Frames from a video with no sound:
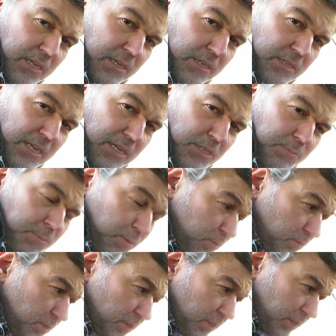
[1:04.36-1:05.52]
uh,
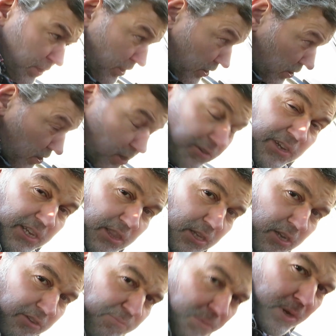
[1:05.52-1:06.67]
dashboard the in the
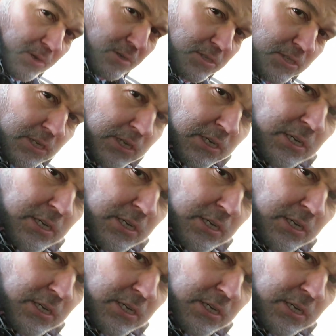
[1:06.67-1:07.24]
glove box